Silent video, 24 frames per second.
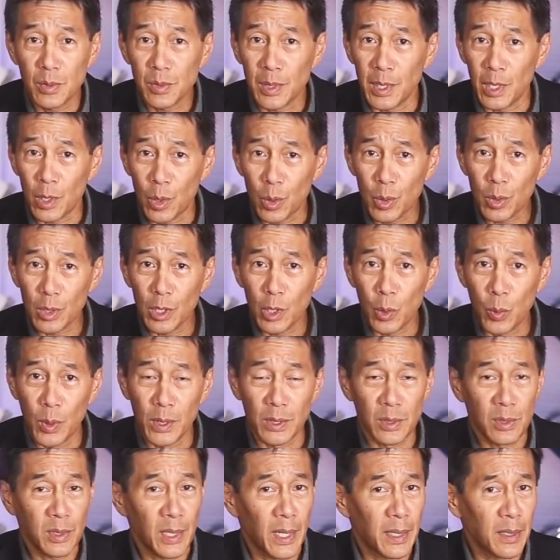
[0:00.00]
The early
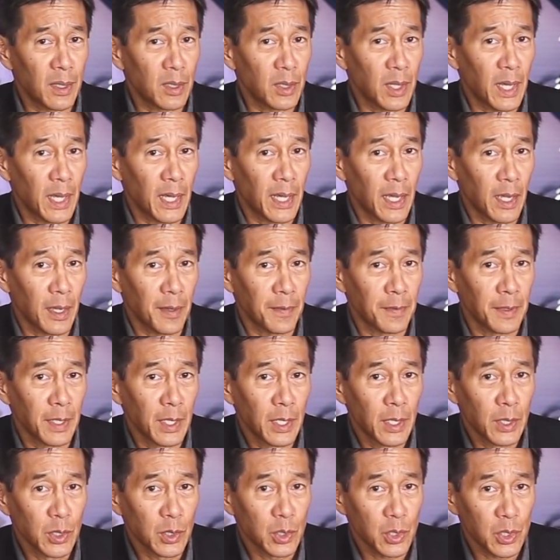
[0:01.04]
ones tended to have
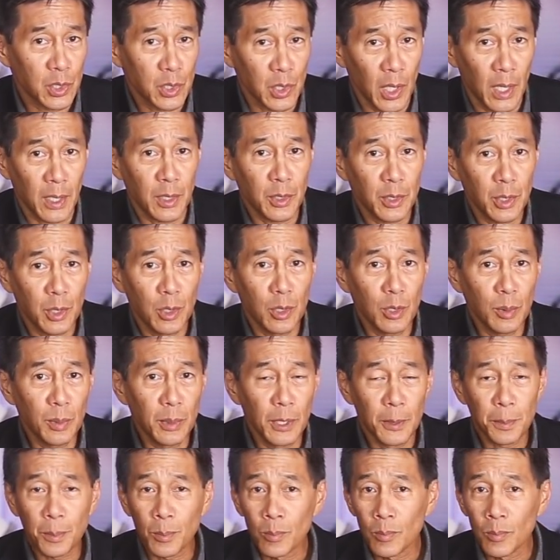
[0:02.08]
sonotube